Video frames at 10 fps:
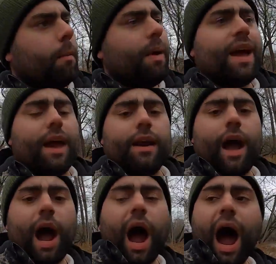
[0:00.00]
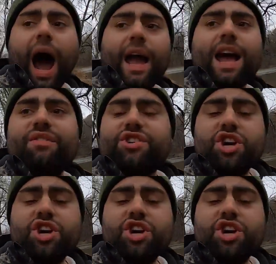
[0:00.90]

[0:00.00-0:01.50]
man, I have a